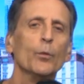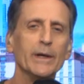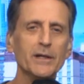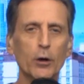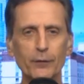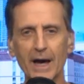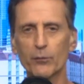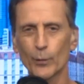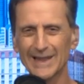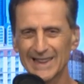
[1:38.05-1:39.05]
We know
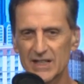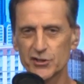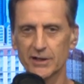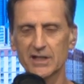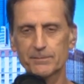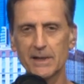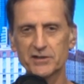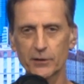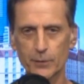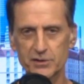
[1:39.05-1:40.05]
that religion,
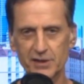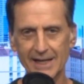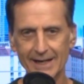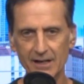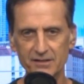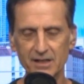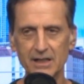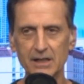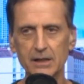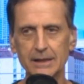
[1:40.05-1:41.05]
especially
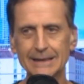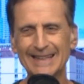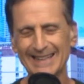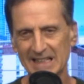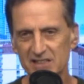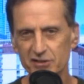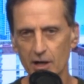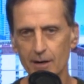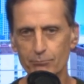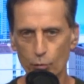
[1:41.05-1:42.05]
Christianity and
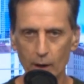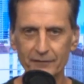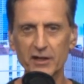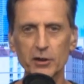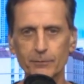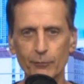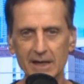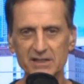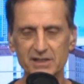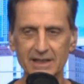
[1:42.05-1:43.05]
Islam, brought the human
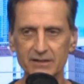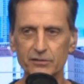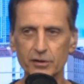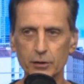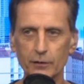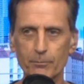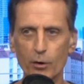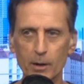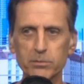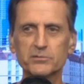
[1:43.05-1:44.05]
race into the
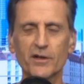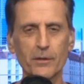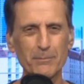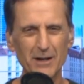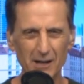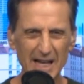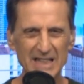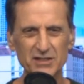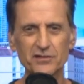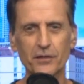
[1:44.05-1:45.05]
problems of the Middle
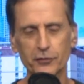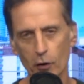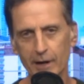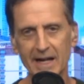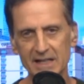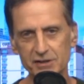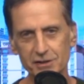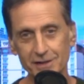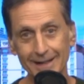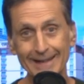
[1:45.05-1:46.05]
Ages, the Dark
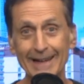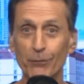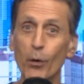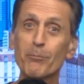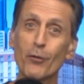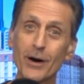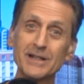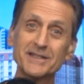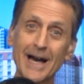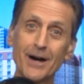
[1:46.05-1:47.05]
Ages. And what
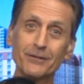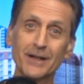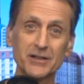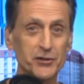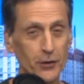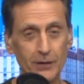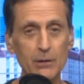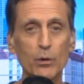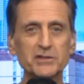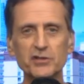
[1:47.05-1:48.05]
brought us out? It
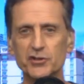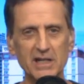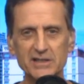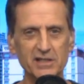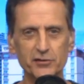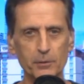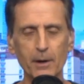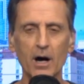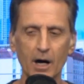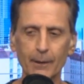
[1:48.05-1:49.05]
surely wasn't Jesus
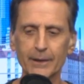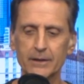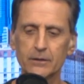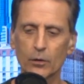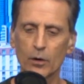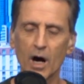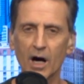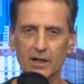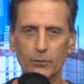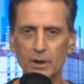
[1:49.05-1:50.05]
or Muhammad or
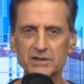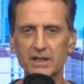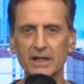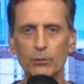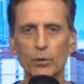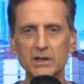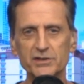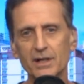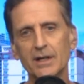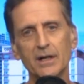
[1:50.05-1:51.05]
Allah, was it? It
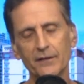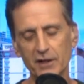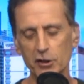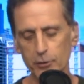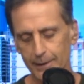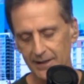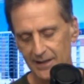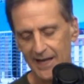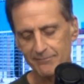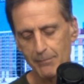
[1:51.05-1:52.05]
was the human
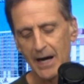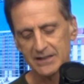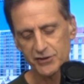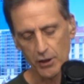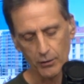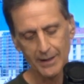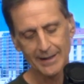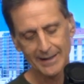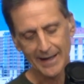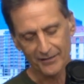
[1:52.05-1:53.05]
enlightened mind. So
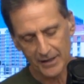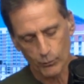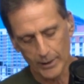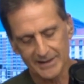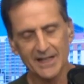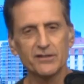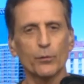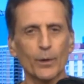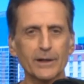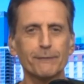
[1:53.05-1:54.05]
I think we need
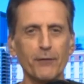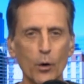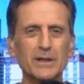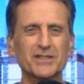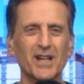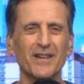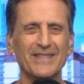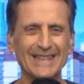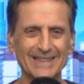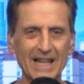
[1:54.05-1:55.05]
to really focus
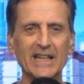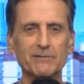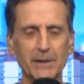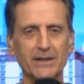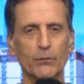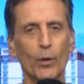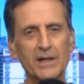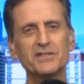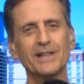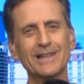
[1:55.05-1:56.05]
on the Enlightenment.
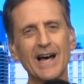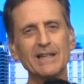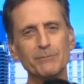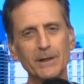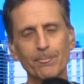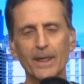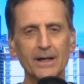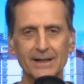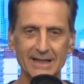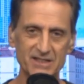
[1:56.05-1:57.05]
What is the Enlightenment?
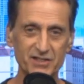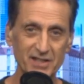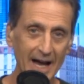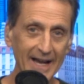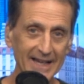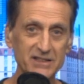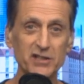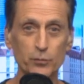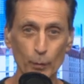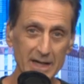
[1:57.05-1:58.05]
It's
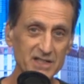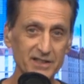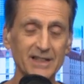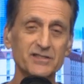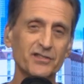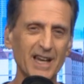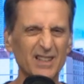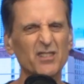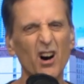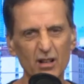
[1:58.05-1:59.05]
science, it's reason, it's
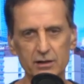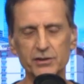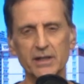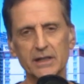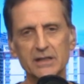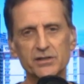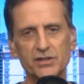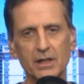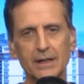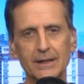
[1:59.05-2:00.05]
technology,
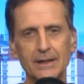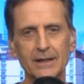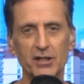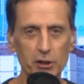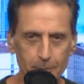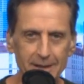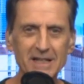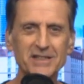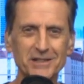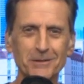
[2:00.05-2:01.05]
it's
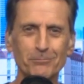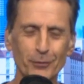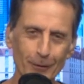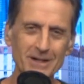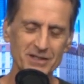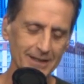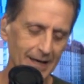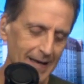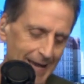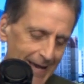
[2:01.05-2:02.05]
humanism,
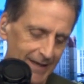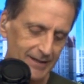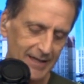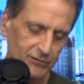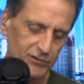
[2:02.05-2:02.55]
progressing ahead.